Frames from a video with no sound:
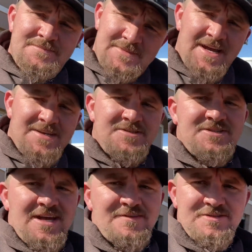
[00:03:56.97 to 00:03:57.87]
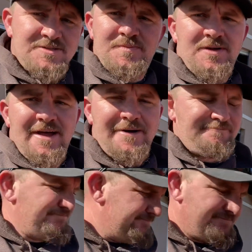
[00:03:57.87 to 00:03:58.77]
the axle shafts just pull out.
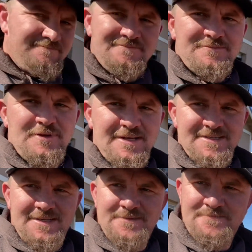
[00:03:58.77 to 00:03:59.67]
Real easy.